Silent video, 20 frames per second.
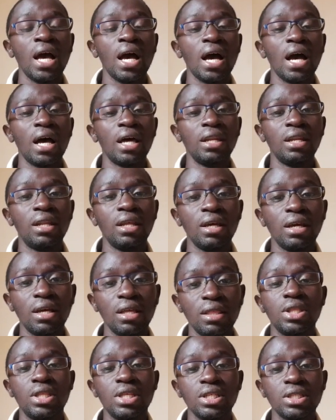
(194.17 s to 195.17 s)
and
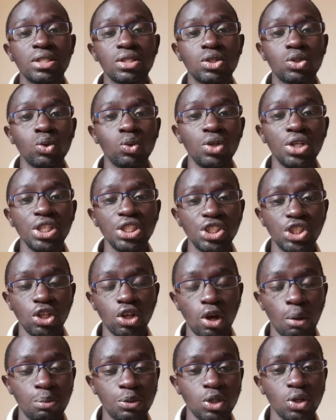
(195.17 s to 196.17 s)
these two engine
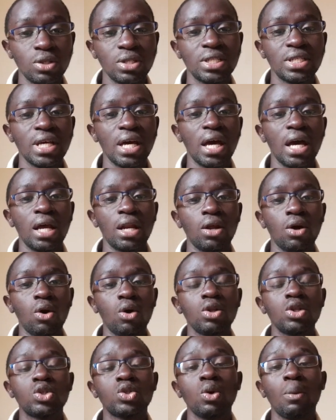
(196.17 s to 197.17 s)
options are
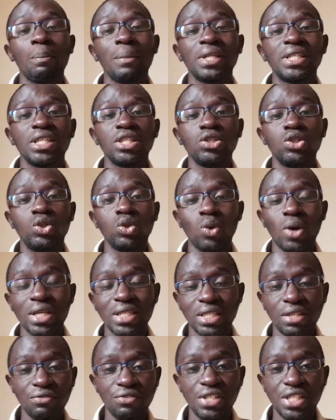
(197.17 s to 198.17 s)
also mated to a
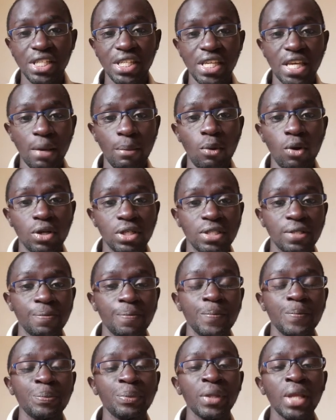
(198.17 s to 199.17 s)
CVT gearbox.
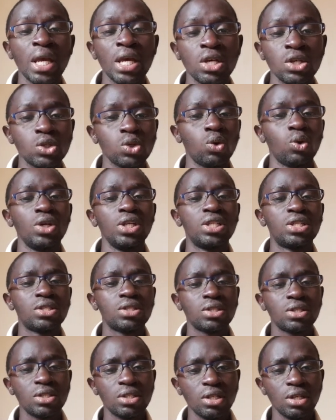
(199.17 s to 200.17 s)
So
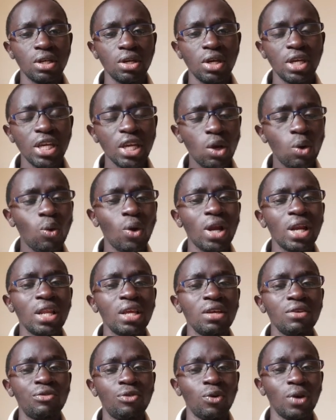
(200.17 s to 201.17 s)
it's
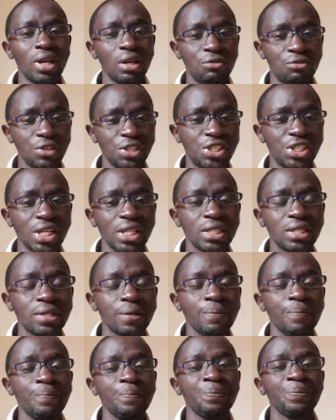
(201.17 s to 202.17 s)
equally fuel efficient
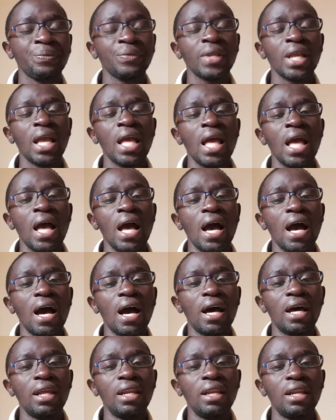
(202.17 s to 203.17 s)

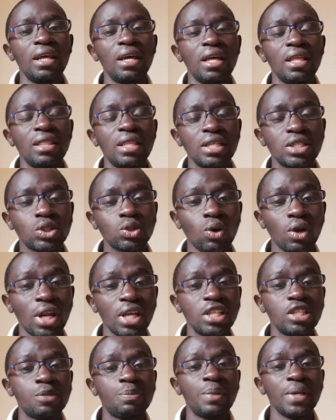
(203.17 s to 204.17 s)
and the
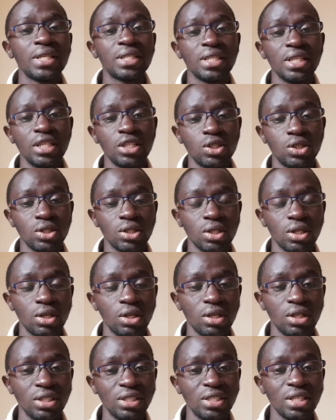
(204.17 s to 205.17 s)
storage space is
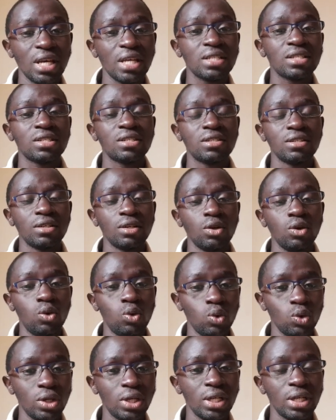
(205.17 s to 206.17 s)
just
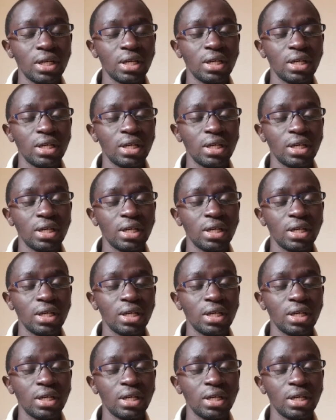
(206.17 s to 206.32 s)
good.